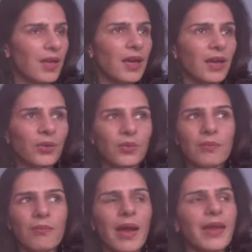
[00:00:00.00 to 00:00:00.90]
you know,
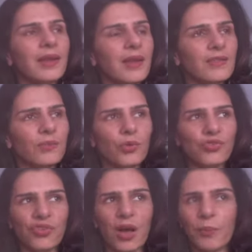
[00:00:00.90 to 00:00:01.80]
the mind gets more
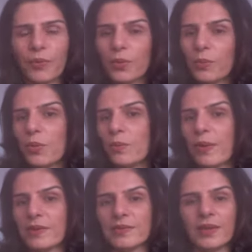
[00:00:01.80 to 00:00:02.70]
sharper, more
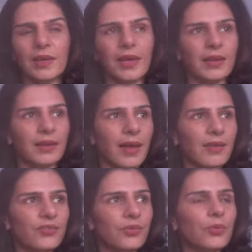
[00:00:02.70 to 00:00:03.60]
buzzing, and it
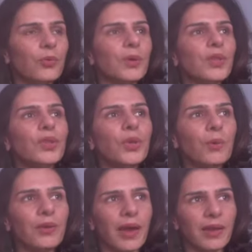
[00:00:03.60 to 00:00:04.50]
has to do with
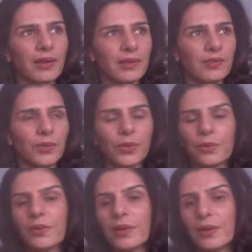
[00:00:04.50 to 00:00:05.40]
newer ideas, with
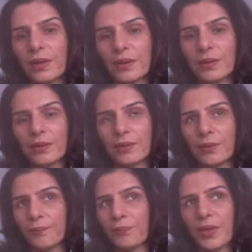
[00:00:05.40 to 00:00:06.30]
newer
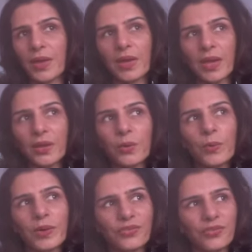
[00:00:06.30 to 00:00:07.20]

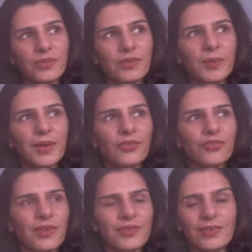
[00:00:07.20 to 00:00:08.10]
innovations, being
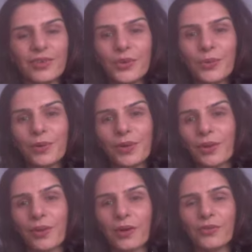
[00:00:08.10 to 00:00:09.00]
interested in newer
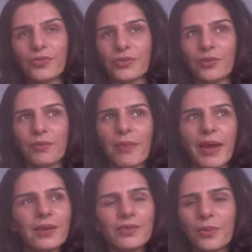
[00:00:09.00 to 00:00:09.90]
technology. So your
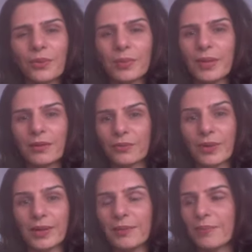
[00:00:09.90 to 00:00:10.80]
mind is going to be
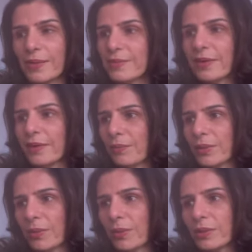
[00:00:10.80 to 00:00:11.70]
really buzzing
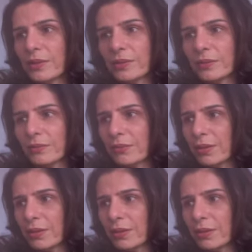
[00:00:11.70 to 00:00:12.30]
with all the